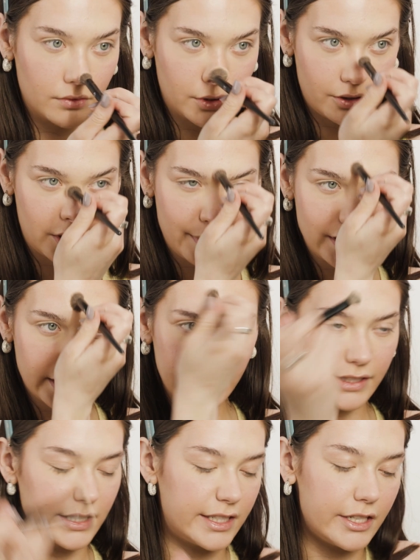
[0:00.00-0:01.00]
So it's
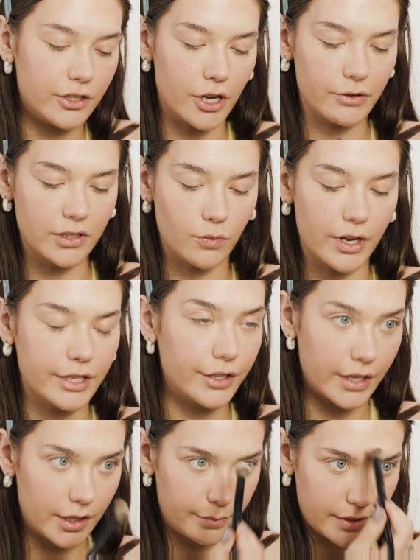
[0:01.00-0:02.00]
basically the T-zone is what
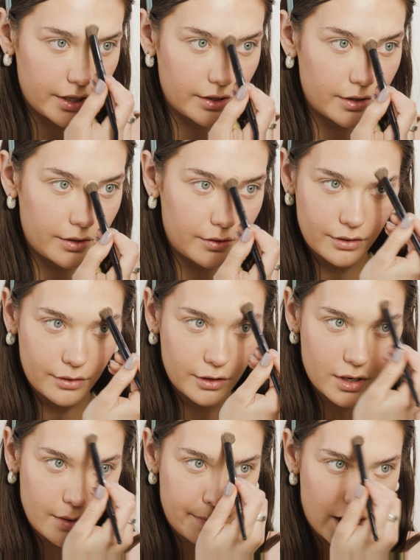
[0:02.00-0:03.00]
you're gonna be
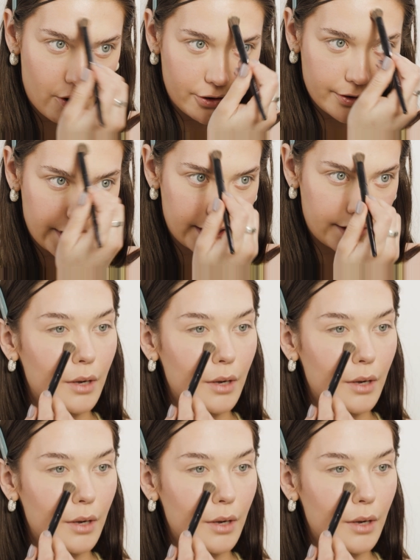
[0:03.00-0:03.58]
powdering.